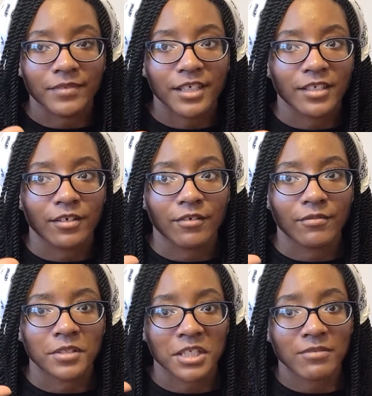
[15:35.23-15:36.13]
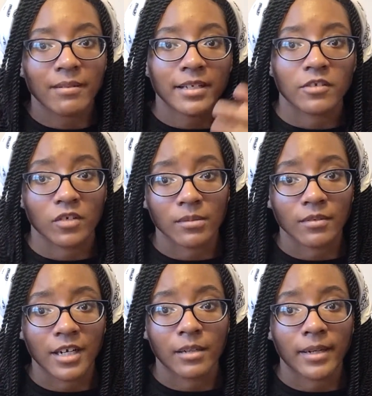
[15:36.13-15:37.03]
you know, somewhat back to
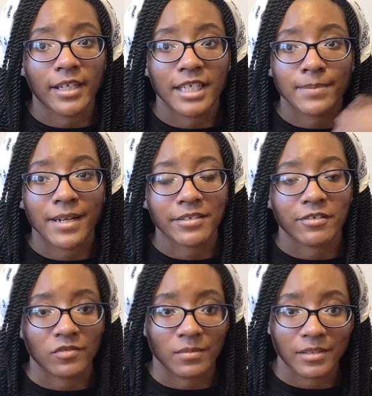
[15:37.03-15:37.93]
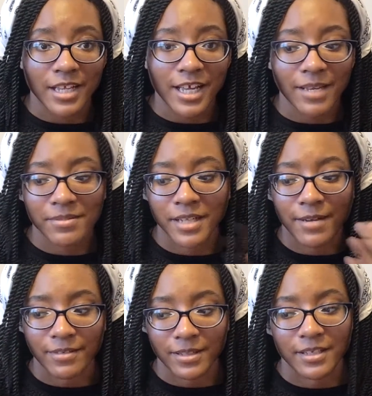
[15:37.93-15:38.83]
normal, everybody gets back to their normal lives and
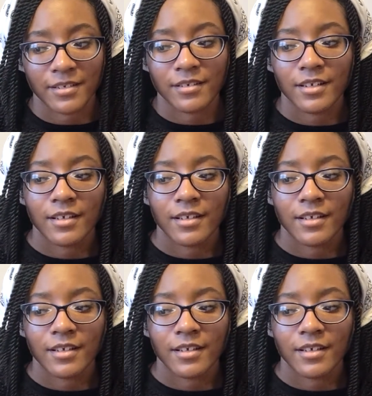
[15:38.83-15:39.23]
everything.